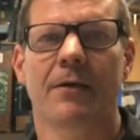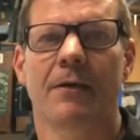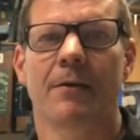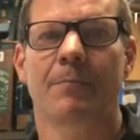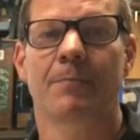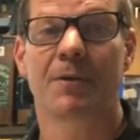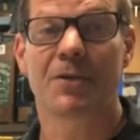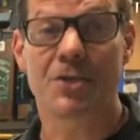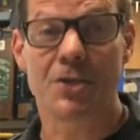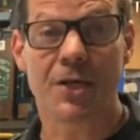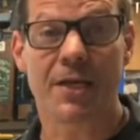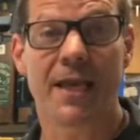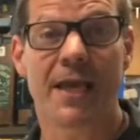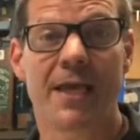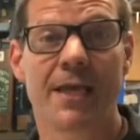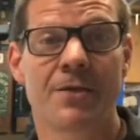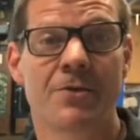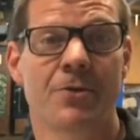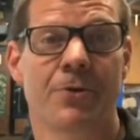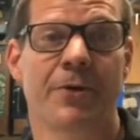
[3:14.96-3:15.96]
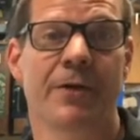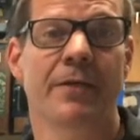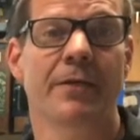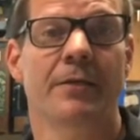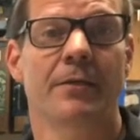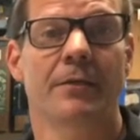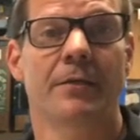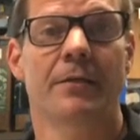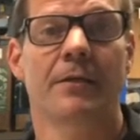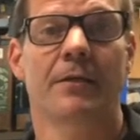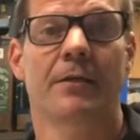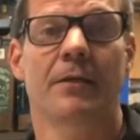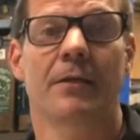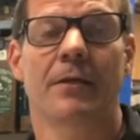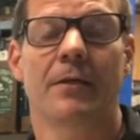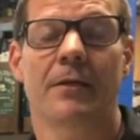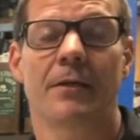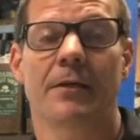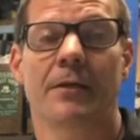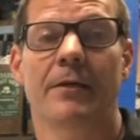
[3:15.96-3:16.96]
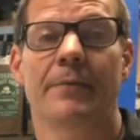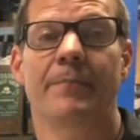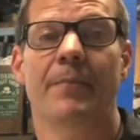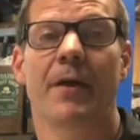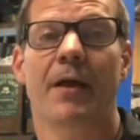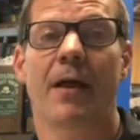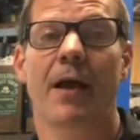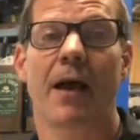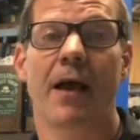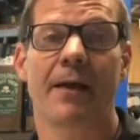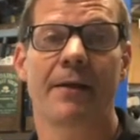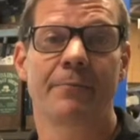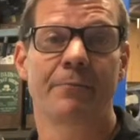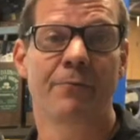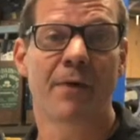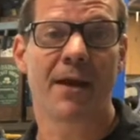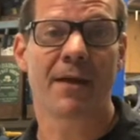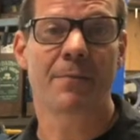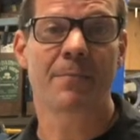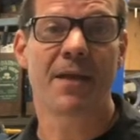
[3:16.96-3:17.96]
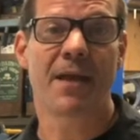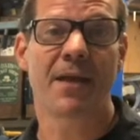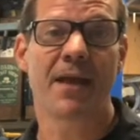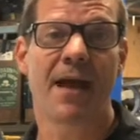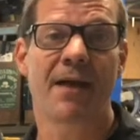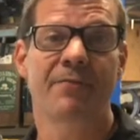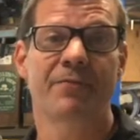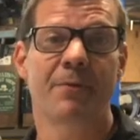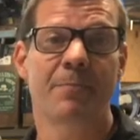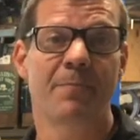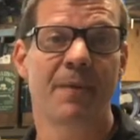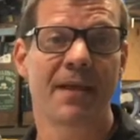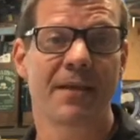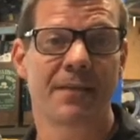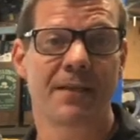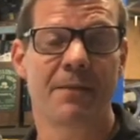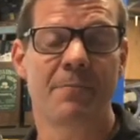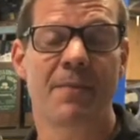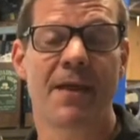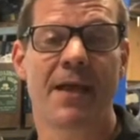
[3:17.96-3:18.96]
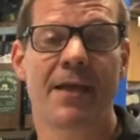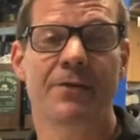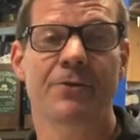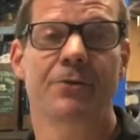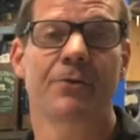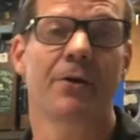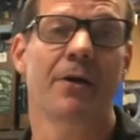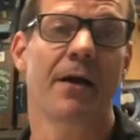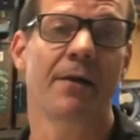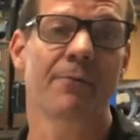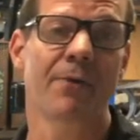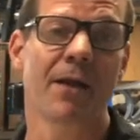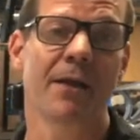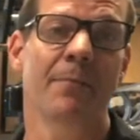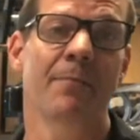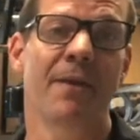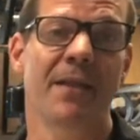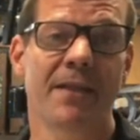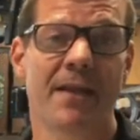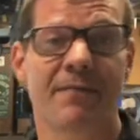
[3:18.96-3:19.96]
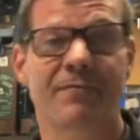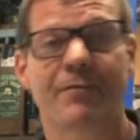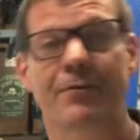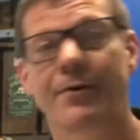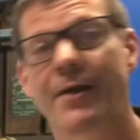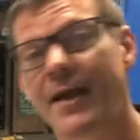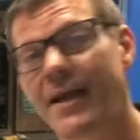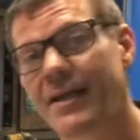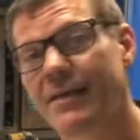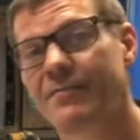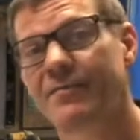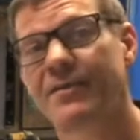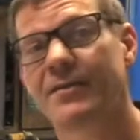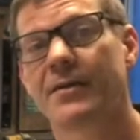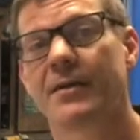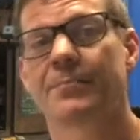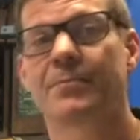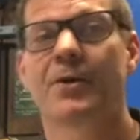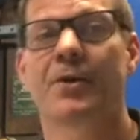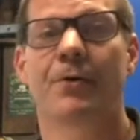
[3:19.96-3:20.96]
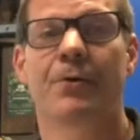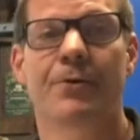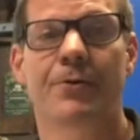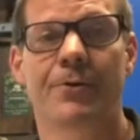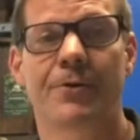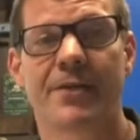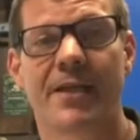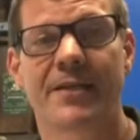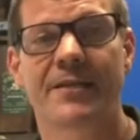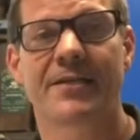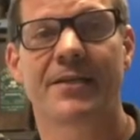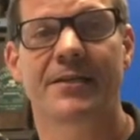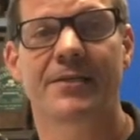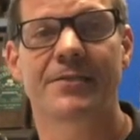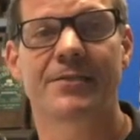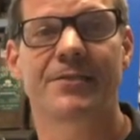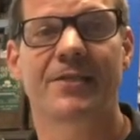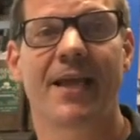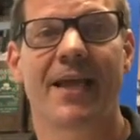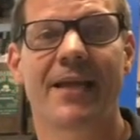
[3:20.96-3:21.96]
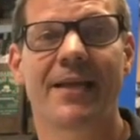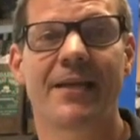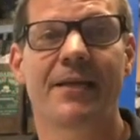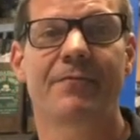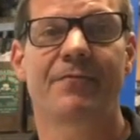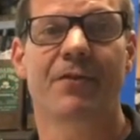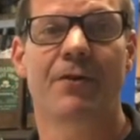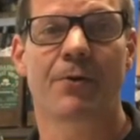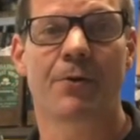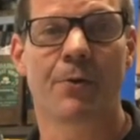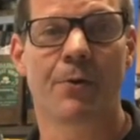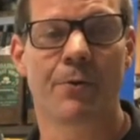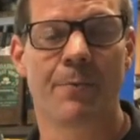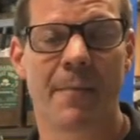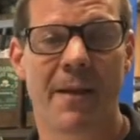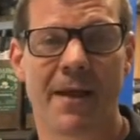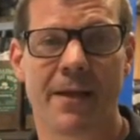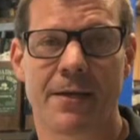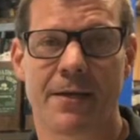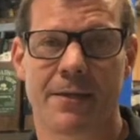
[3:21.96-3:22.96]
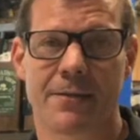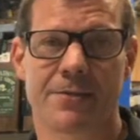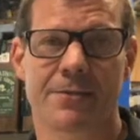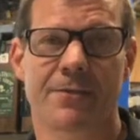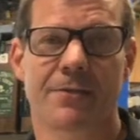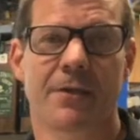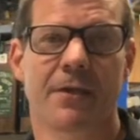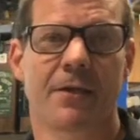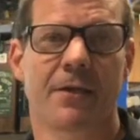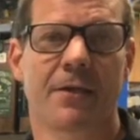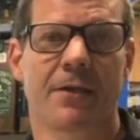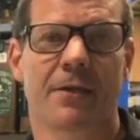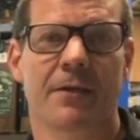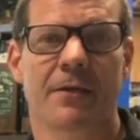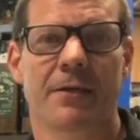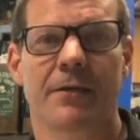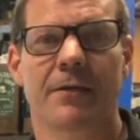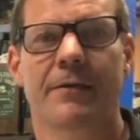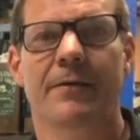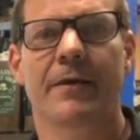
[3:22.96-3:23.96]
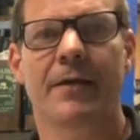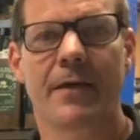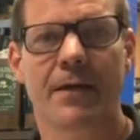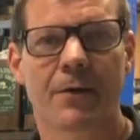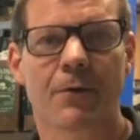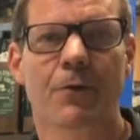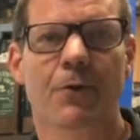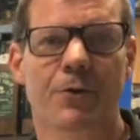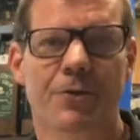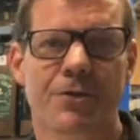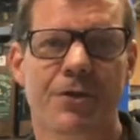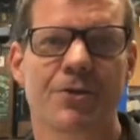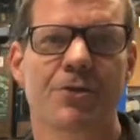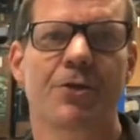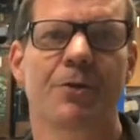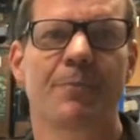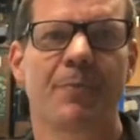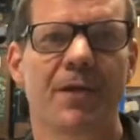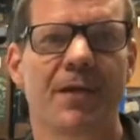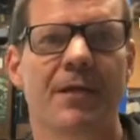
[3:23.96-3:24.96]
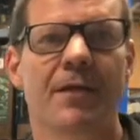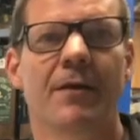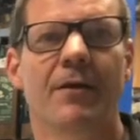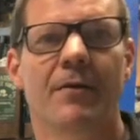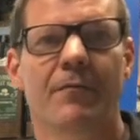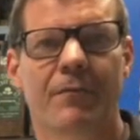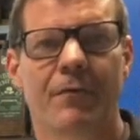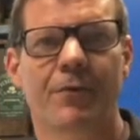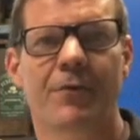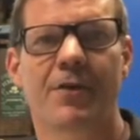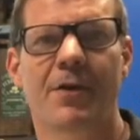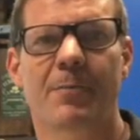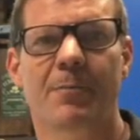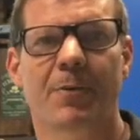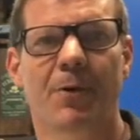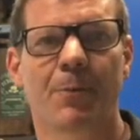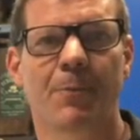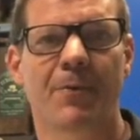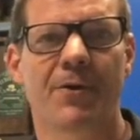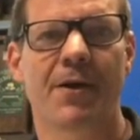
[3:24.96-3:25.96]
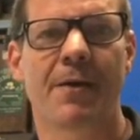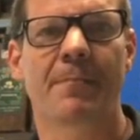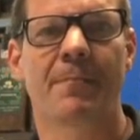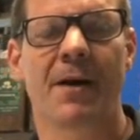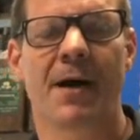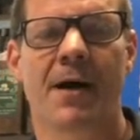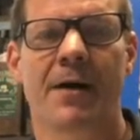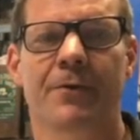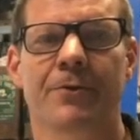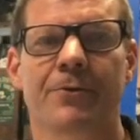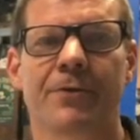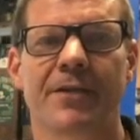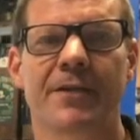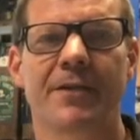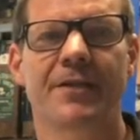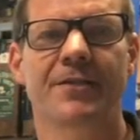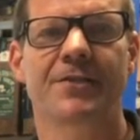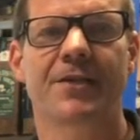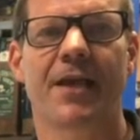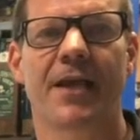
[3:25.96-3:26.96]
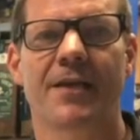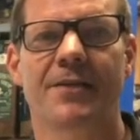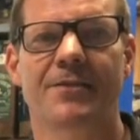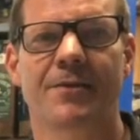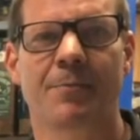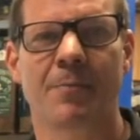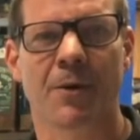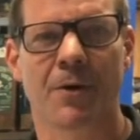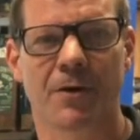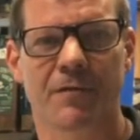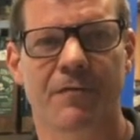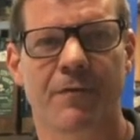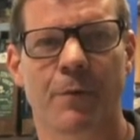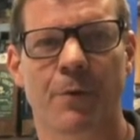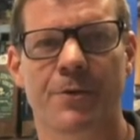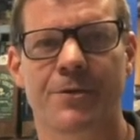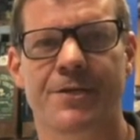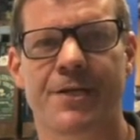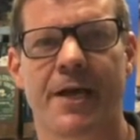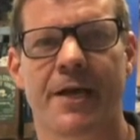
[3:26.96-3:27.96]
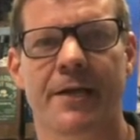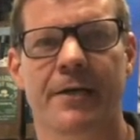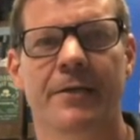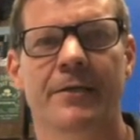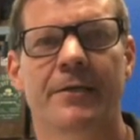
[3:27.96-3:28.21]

But you can do it. I recommend having a Bentley manual. I recommend that for any VW owner that does any of their own maintenance. And of course it should be for the appropriate model, in this case a Mark IV Jetta.